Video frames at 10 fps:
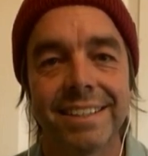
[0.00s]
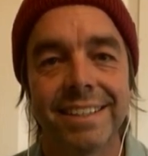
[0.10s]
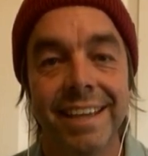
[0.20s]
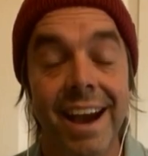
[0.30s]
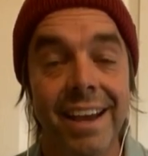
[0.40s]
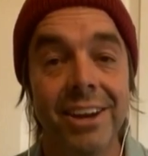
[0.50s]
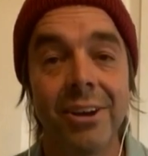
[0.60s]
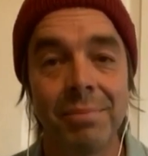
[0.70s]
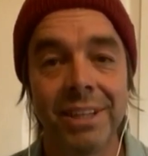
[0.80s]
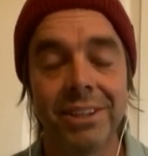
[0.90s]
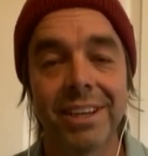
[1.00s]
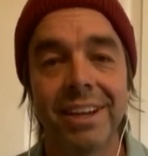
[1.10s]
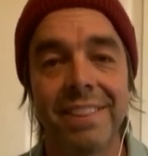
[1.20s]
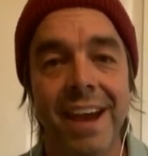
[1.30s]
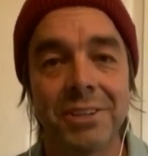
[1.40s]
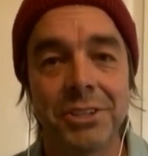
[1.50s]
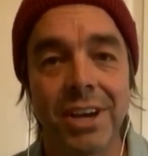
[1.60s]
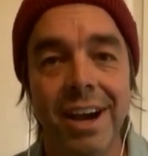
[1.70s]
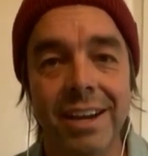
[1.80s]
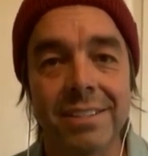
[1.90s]
Yeah, I know. I mean, looking at that
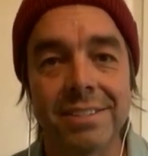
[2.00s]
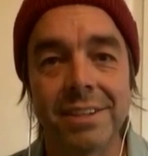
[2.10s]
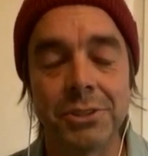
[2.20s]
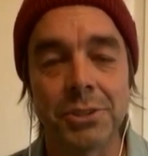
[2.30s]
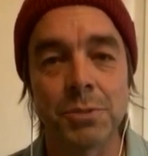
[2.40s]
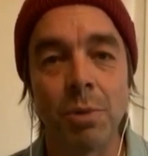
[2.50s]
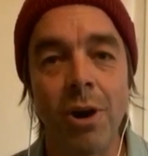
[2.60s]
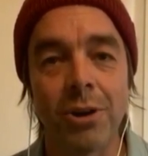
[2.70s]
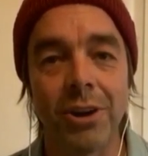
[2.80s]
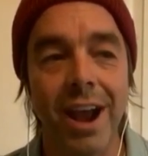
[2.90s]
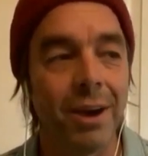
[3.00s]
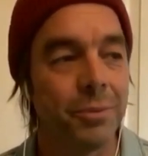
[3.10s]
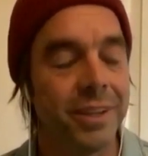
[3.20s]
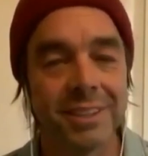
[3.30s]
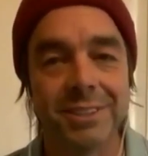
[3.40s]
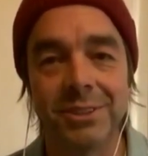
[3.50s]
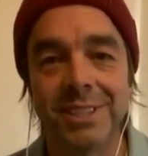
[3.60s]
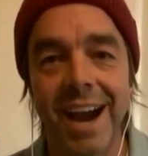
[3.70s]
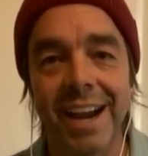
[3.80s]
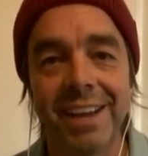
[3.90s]
shot, it's such a small crowd. We look so
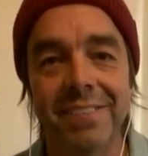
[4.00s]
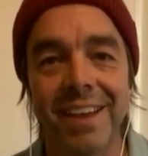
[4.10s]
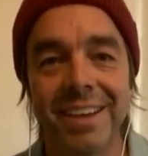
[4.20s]
tiny on that